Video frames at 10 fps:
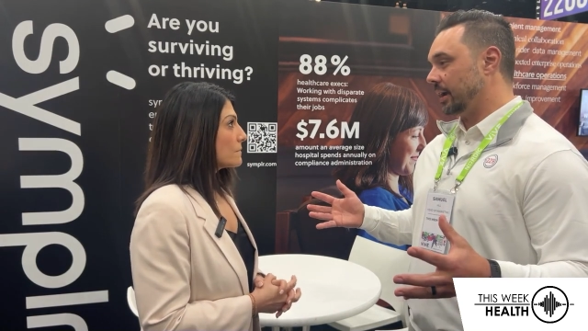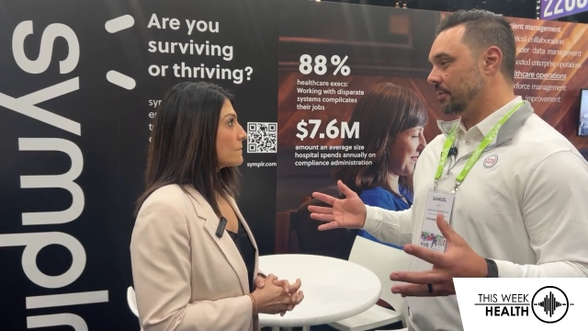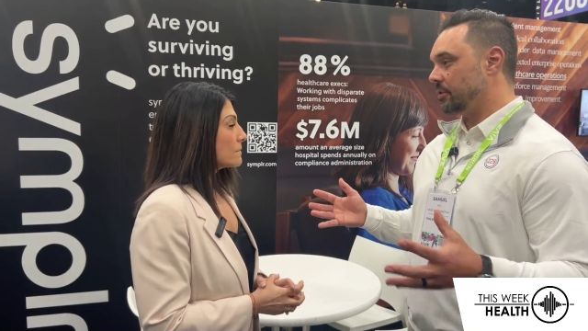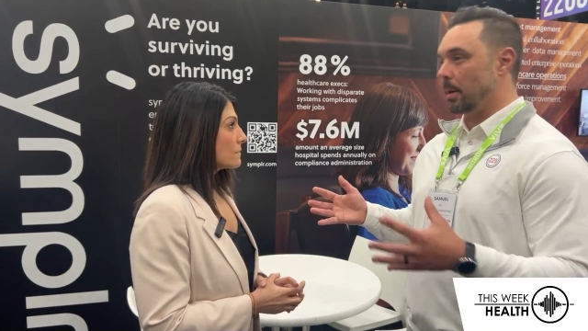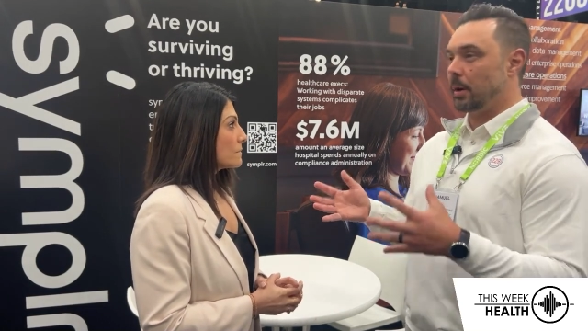
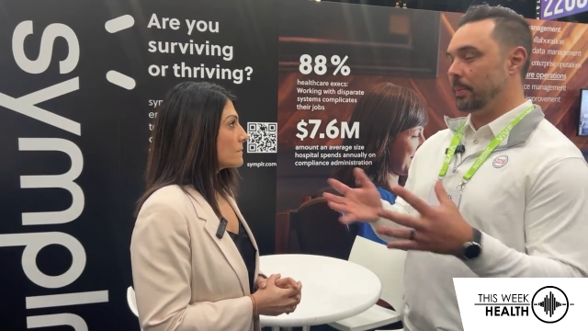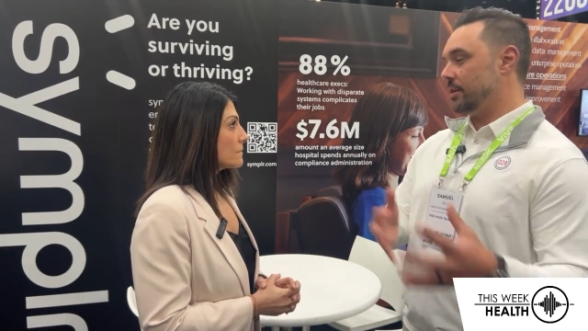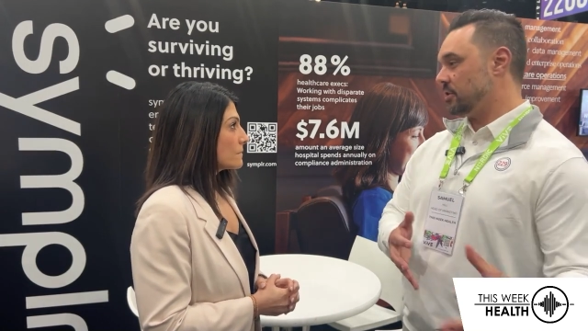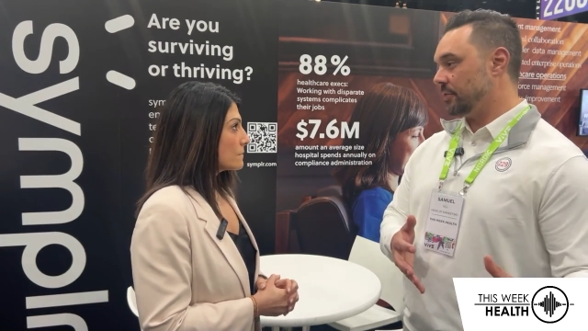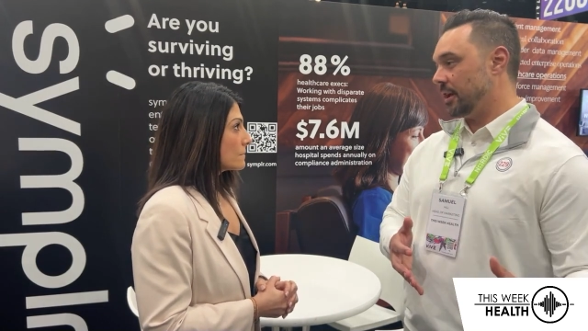Speaker 1: And some are
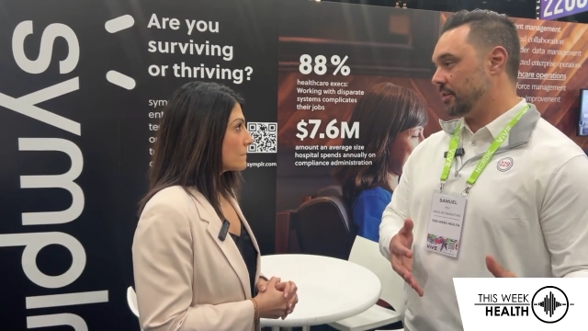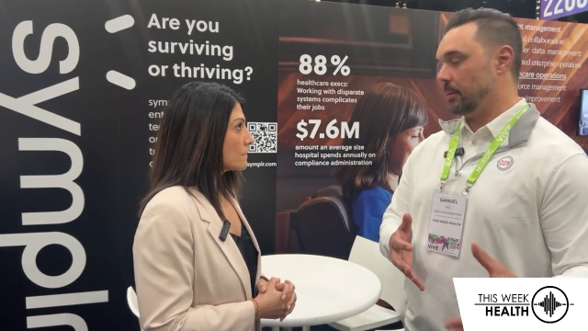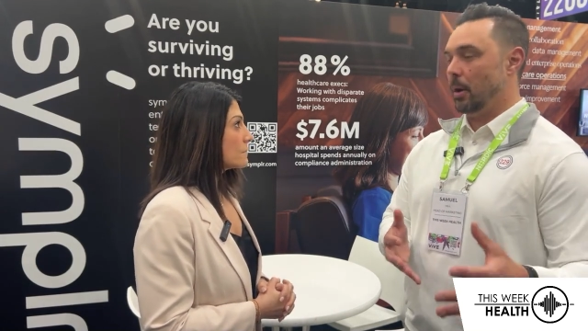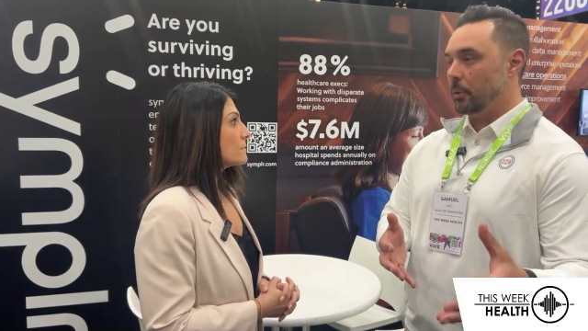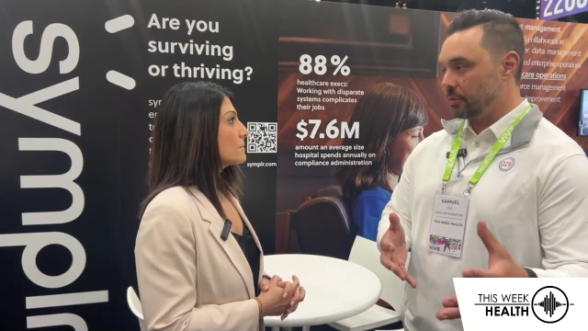patient
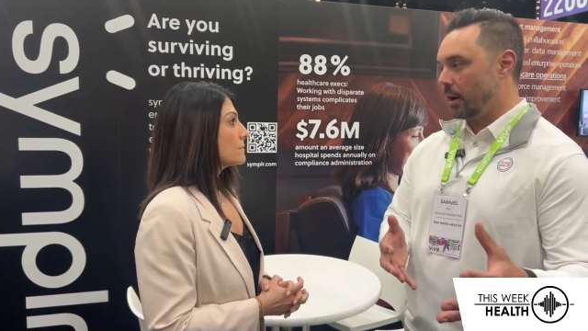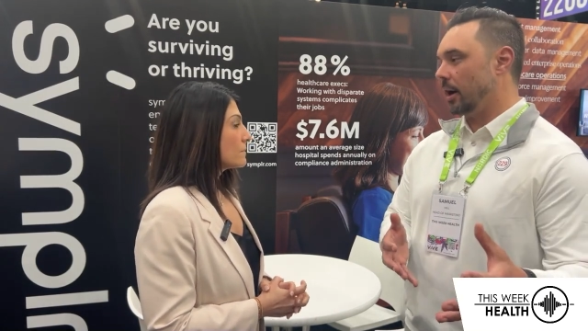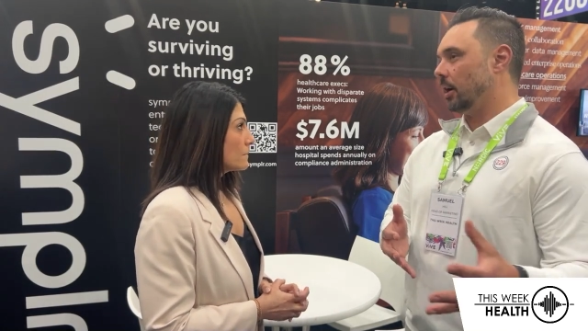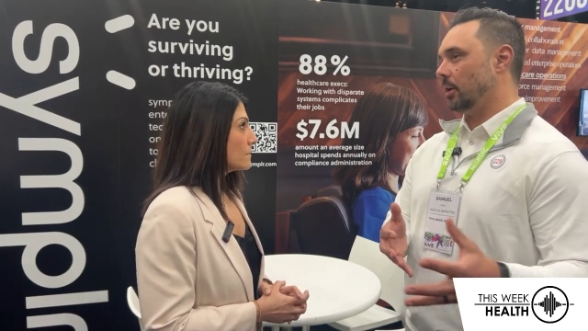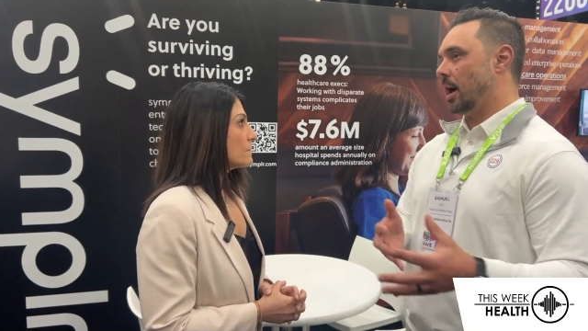facing, most
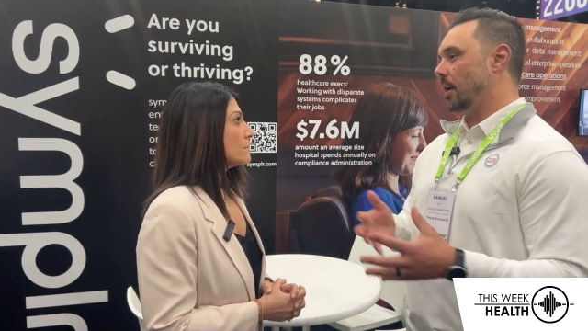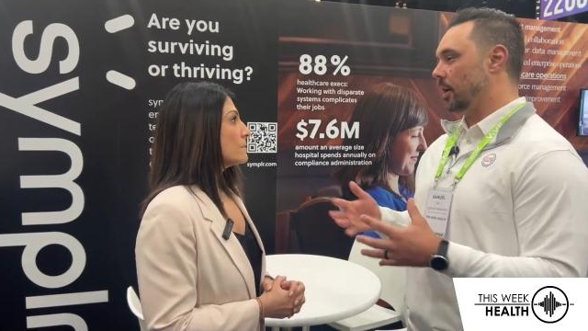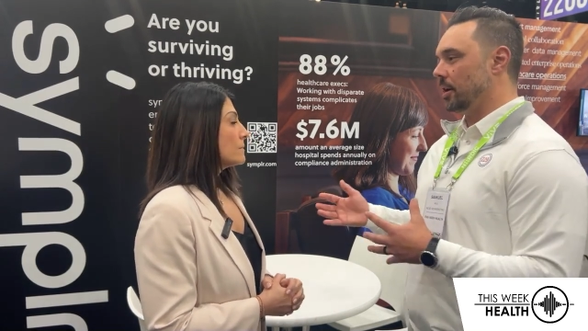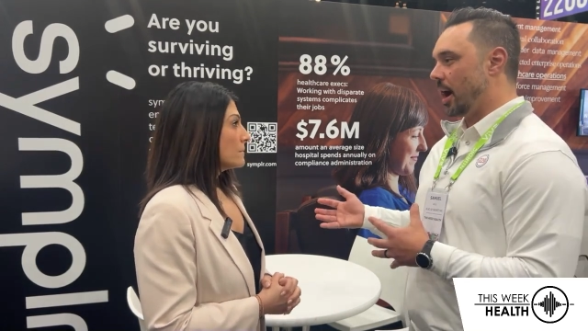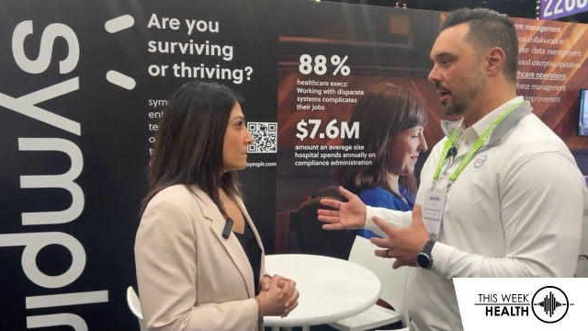are, a lot
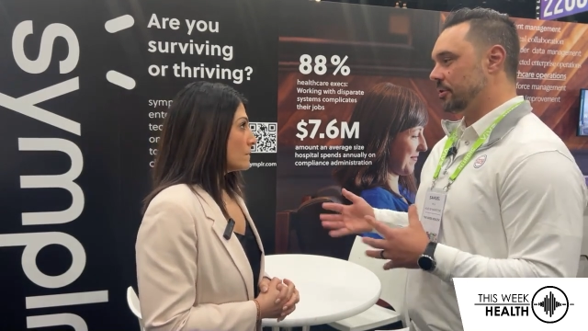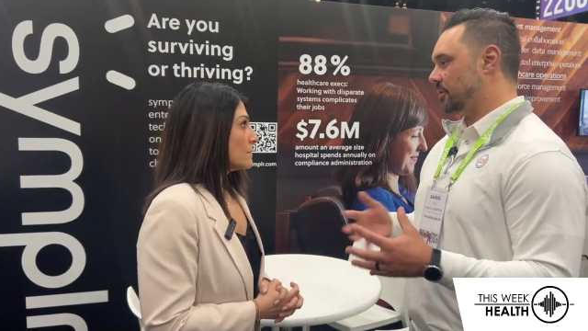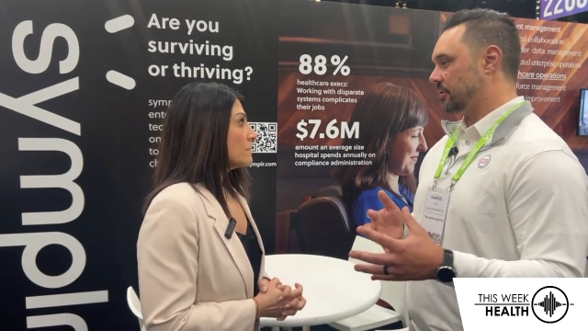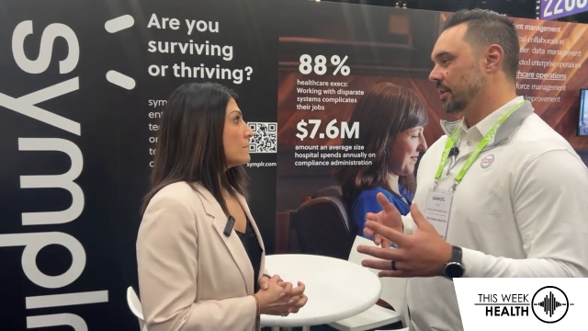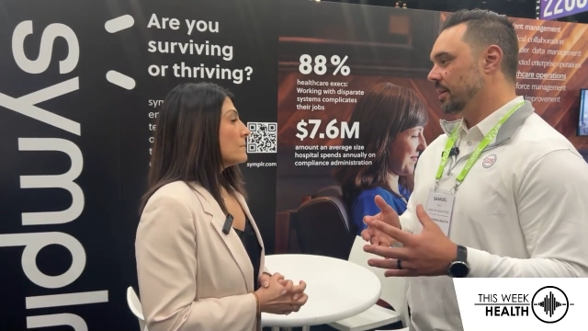are not. It's
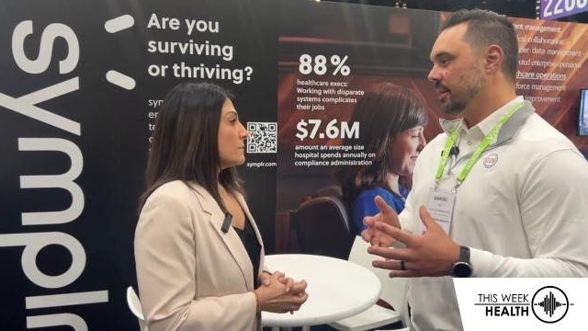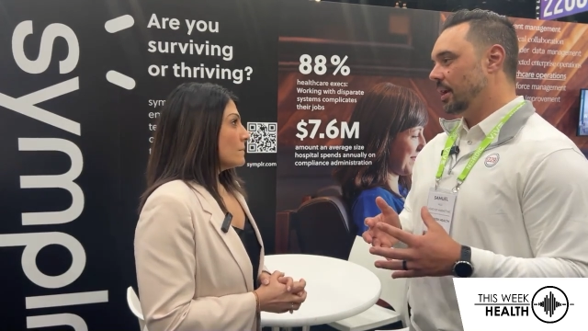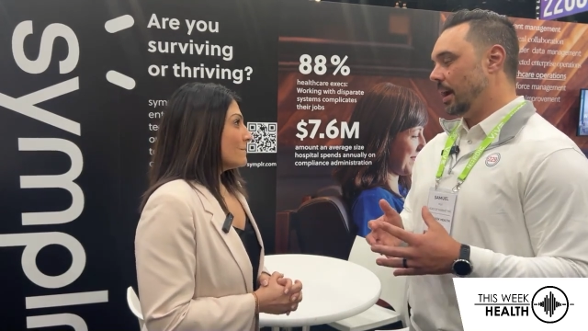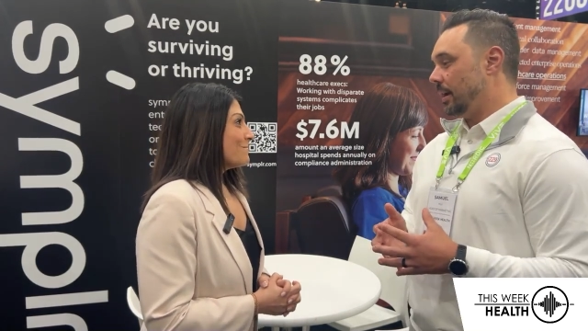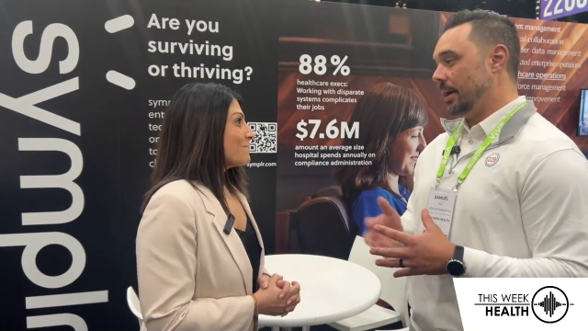just,
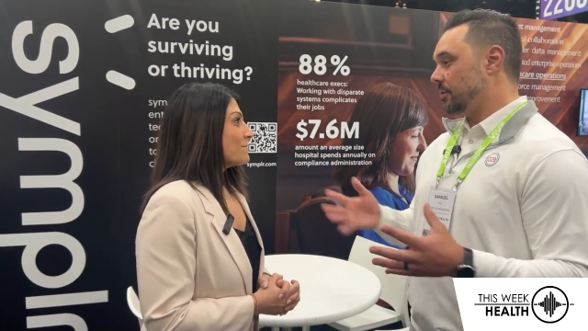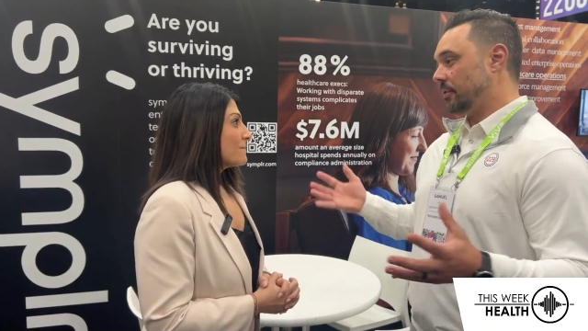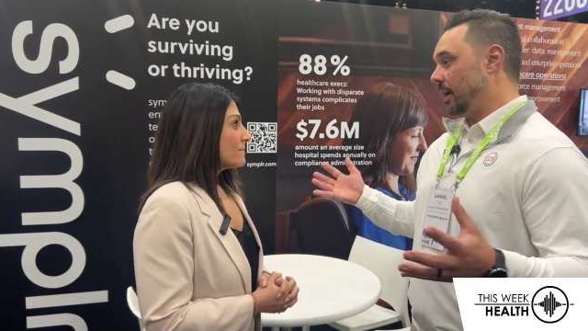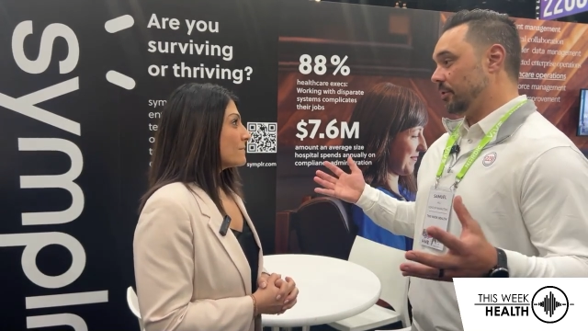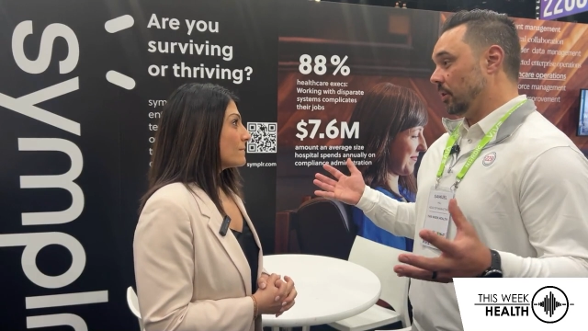
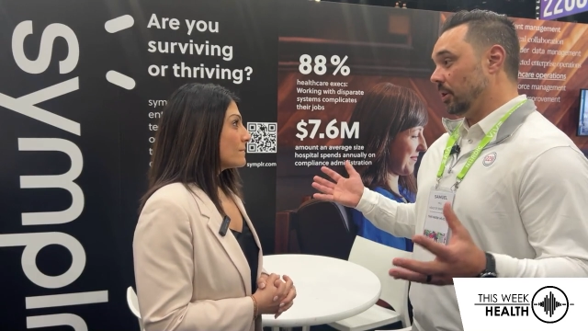it's, it's a